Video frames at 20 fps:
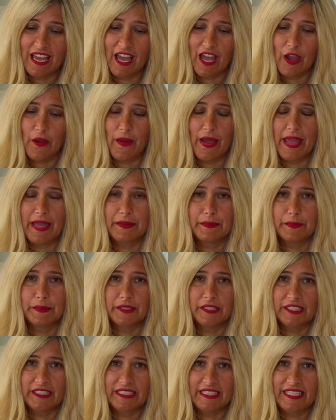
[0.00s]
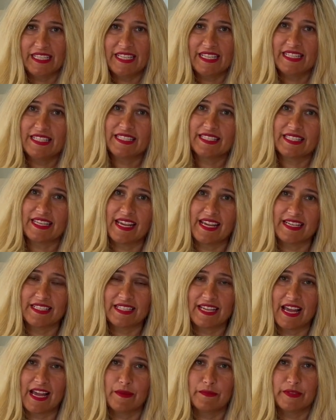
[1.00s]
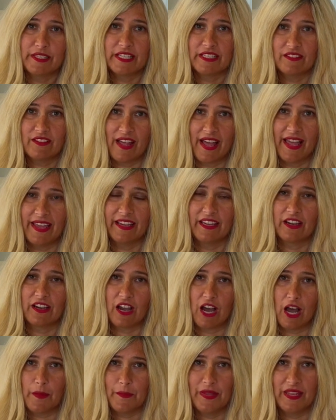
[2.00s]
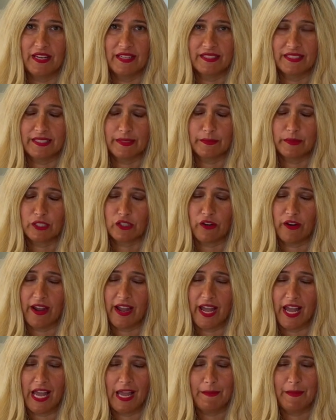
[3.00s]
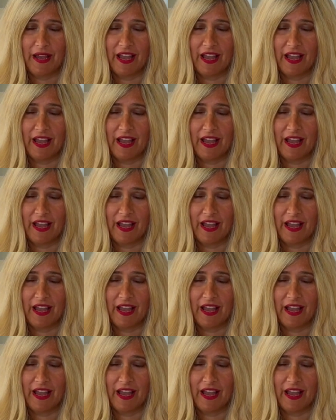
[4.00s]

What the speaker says: and please take time to like, comment, and subscribe.